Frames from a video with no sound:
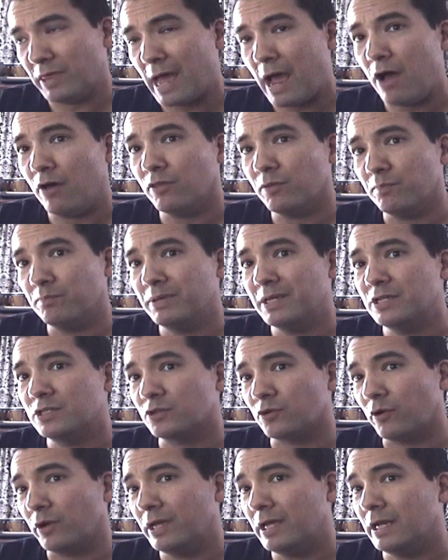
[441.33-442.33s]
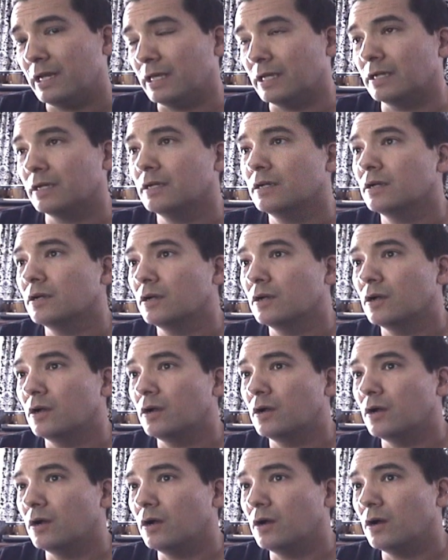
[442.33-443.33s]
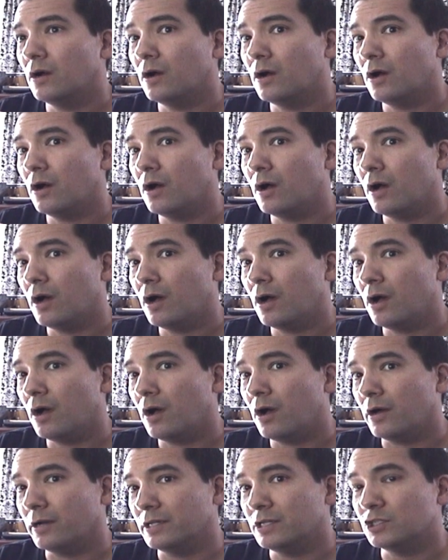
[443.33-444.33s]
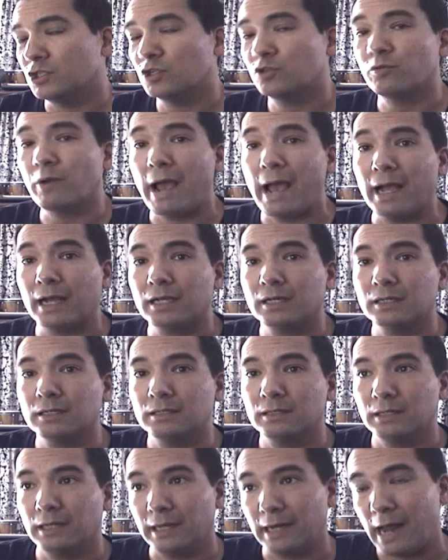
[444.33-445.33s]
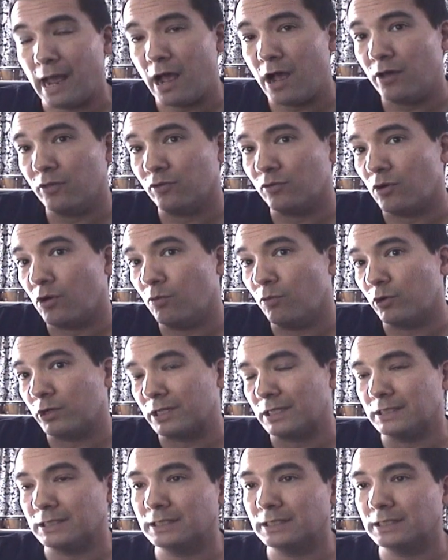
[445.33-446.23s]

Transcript: to how the beats are hitting on each track and how they're all working